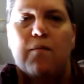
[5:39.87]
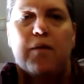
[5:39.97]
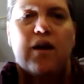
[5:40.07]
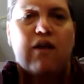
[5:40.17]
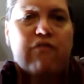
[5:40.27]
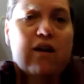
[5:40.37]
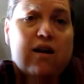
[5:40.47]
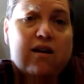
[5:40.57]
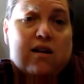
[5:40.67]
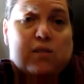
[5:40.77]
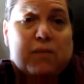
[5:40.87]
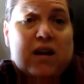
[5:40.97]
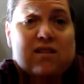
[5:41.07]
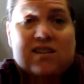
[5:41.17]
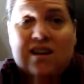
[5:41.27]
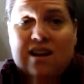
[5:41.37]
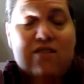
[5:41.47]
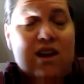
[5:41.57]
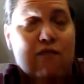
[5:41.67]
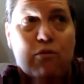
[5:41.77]
But it's been out of stock. I've
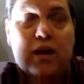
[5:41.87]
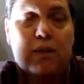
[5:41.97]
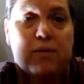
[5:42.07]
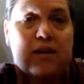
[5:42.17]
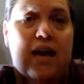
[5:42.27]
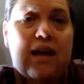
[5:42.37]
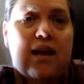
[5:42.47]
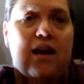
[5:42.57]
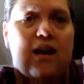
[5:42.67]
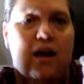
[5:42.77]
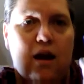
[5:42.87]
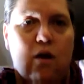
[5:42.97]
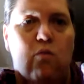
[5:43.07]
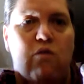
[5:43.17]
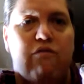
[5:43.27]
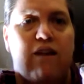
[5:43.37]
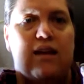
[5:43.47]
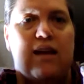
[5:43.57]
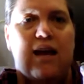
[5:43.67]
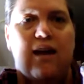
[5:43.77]
never been able to get it, and now we
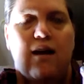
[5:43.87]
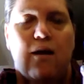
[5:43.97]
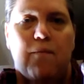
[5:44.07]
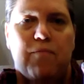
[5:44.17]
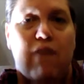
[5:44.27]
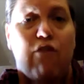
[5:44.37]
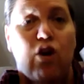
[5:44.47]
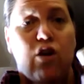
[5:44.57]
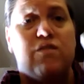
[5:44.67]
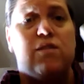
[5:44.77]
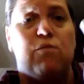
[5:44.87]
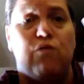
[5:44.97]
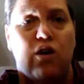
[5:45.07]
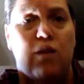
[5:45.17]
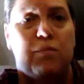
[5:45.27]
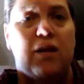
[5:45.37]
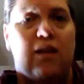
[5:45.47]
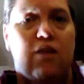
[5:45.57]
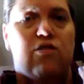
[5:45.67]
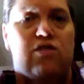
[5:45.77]
finally can. I've heard of some of our upline
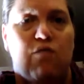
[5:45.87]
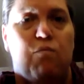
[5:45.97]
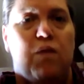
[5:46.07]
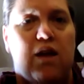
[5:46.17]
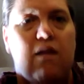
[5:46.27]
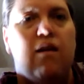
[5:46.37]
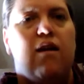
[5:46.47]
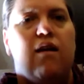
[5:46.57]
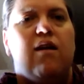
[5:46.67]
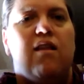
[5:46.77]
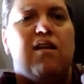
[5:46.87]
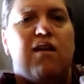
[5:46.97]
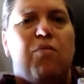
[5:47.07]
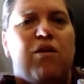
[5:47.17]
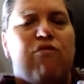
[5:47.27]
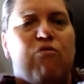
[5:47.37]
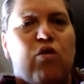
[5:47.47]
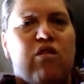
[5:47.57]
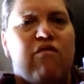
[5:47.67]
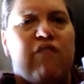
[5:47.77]
leaders that have been in the company for
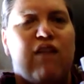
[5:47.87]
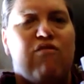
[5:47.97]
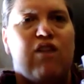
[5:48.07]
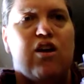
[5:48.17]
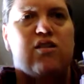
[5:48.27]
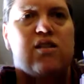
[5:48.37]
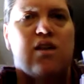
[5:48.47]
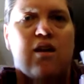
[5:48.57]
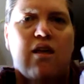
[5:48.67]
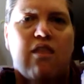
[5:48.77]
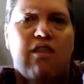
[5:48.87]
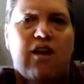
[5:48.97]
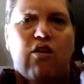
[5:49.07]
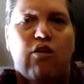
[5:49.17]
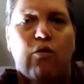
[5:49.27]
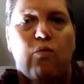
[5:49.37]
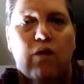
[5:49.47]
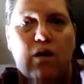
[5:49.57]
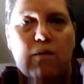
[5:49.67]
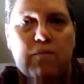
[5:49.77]
more than 5 years that
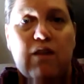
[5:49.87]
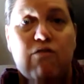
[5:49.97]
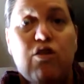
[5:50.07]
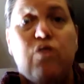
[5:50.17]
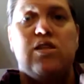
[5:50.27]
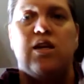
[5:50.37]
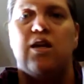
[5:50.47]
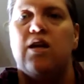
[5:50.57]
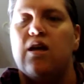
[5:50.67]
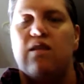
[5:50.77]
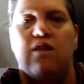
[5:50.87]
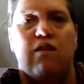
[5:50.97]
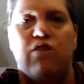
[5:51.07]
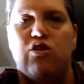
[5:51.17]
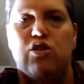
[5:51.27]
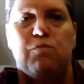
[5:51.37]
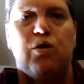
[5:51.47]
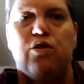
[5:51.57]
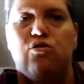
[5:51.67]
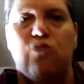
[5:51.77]
have used it, that if you just
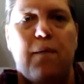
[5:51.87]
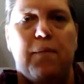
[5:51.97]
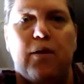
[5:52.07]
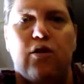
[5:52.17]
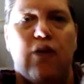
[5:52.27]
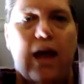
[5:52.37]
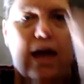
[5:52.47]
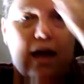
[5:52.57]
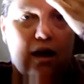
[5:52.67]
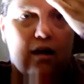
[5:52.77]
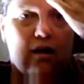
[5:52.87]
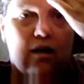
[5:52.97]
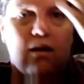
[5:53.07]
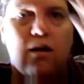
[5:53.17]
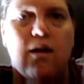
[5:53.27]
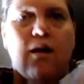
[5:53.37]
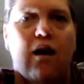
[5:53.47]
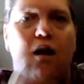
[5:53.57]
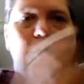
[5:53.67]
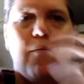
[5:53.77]
put a drop on your head
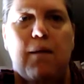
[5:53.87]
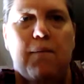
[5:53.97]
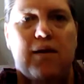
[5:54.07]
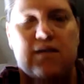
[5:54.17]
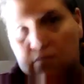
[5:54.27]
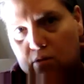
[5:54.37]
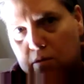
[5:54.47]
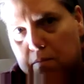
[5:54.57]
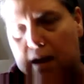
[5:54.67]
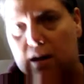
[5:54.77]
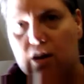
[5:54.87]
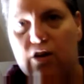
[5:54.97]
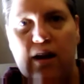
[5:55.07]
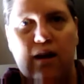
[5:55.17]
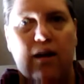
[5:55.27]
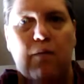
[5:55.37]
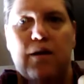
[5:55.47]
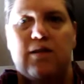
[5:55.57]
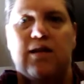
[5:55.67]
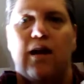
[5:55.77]
at bedtime, or the back of your neck at
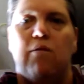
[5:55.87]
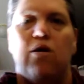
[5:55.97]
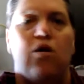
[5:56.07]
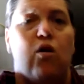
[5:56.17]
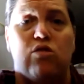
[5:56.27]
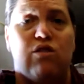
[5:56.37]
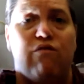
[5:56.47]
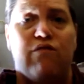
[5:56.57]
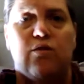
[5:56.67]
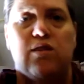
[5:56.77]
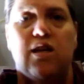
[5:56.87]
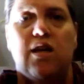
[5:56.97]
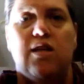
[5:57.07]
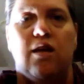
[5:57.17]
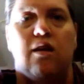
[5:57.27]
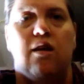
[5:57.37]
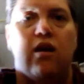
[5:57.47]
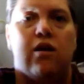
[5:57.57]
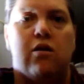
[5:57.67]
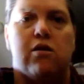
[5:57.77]
bedtime, or diffuse it,
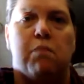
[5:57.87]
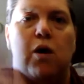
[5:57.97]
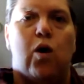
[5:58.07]
you just...